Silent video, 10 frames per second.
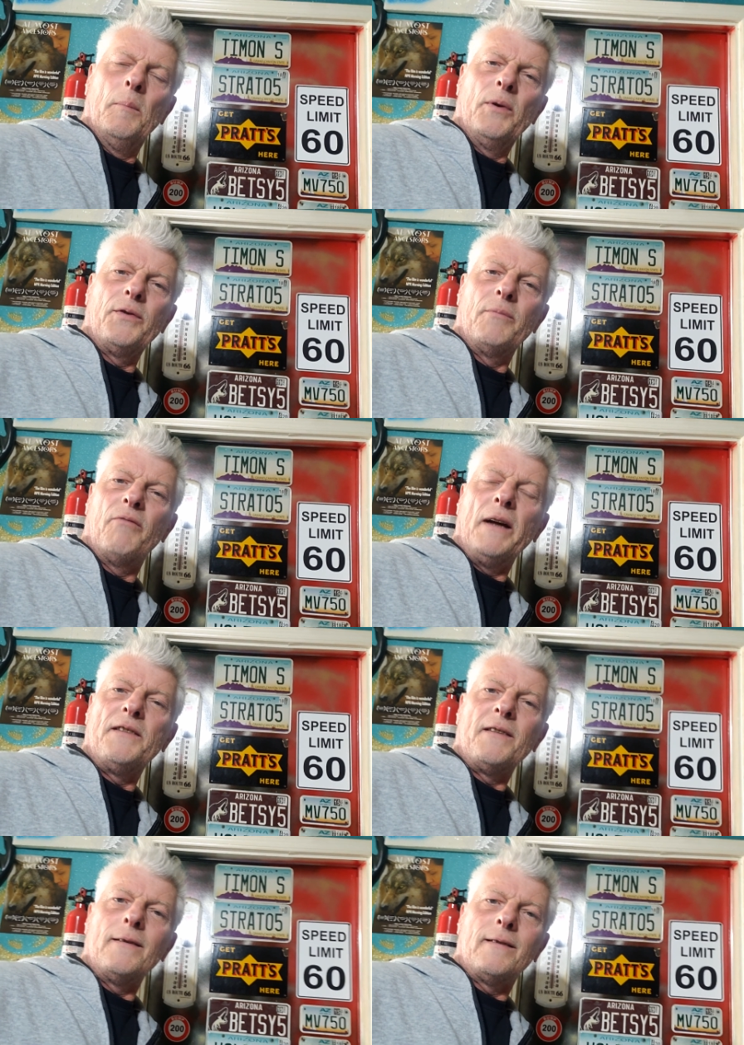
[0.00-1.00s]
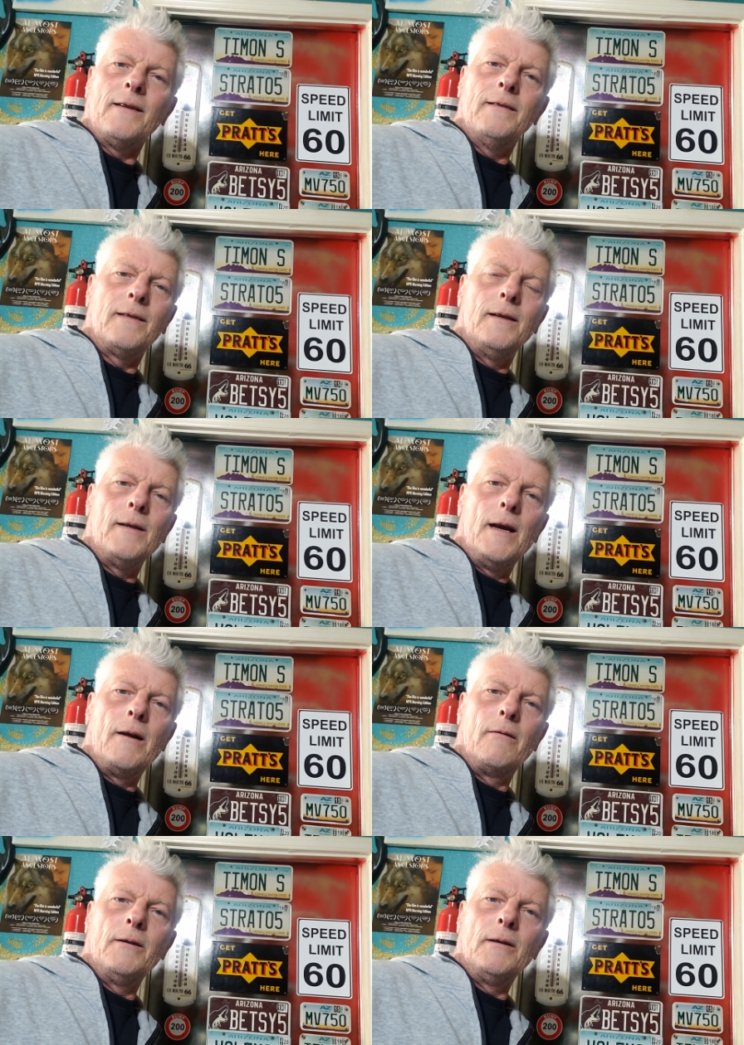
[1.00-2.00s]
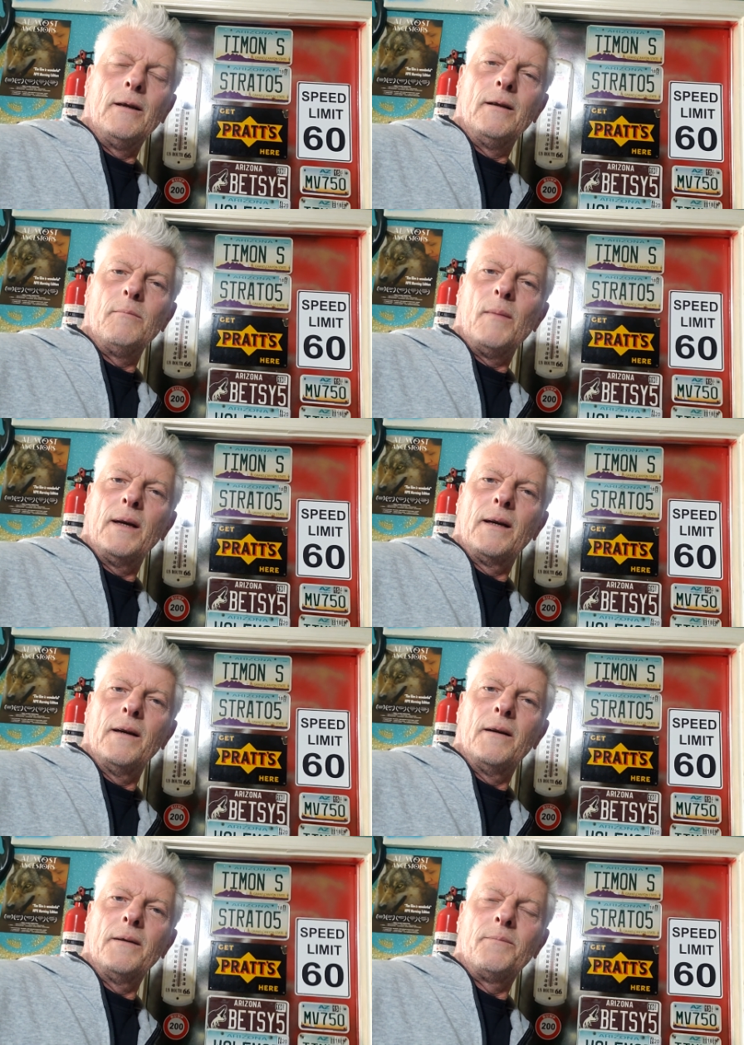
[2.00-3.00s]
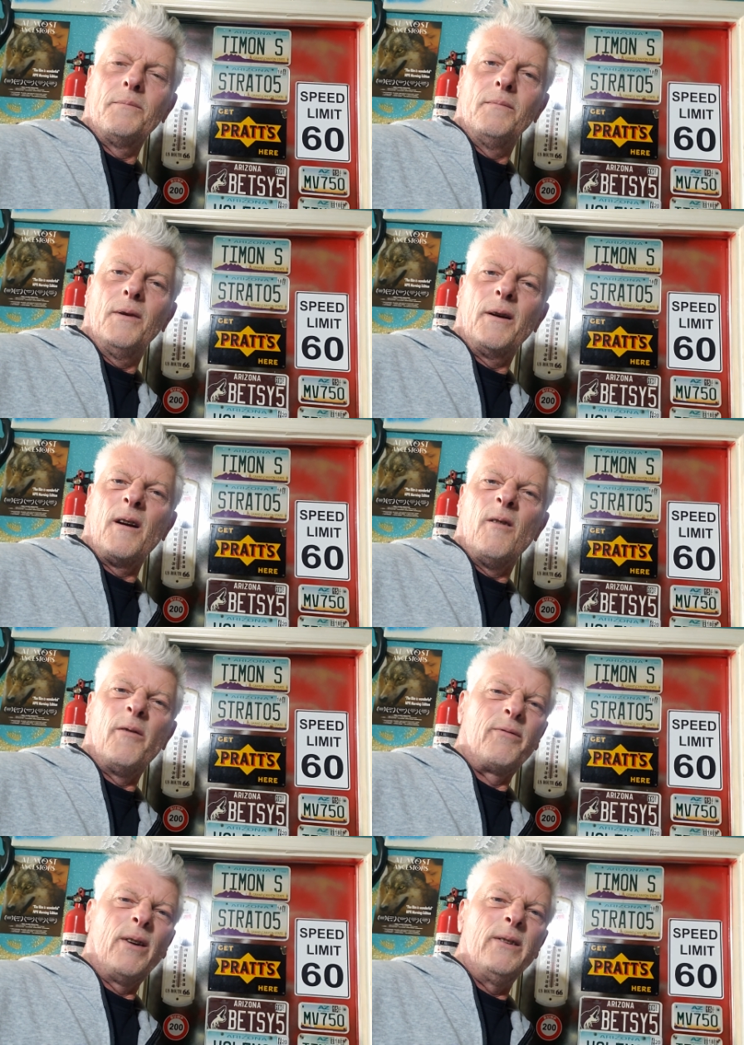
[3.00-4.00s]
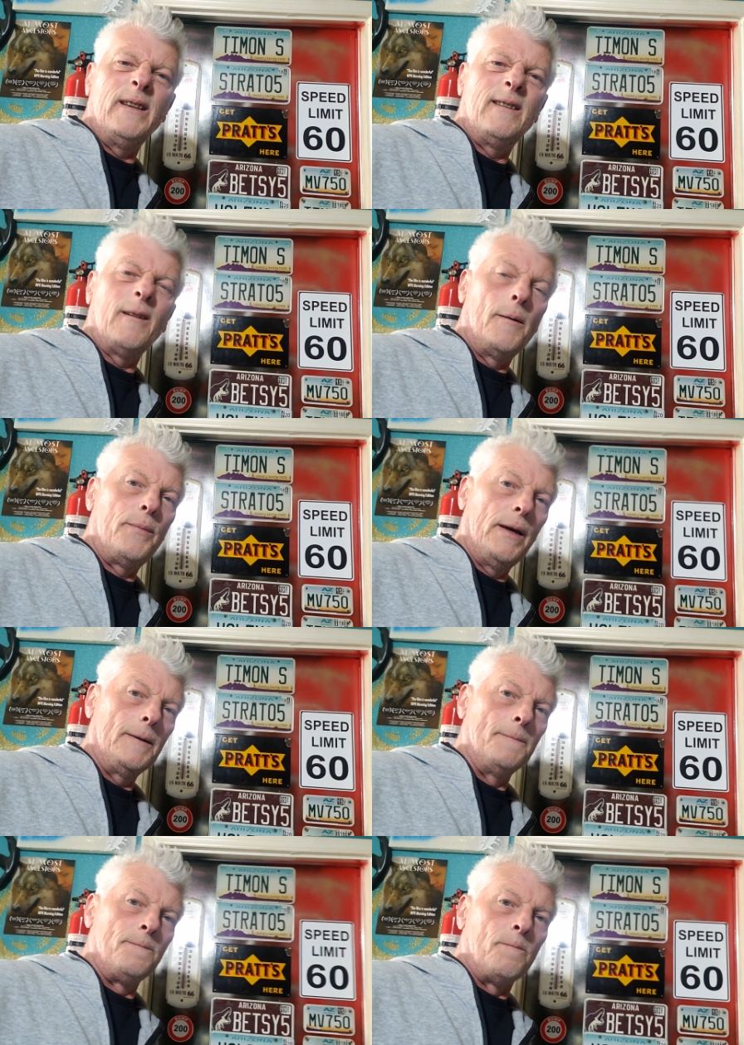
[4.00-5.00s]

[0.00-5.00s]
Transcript: put some racing seats in there and, and make it a like an off-roady type thing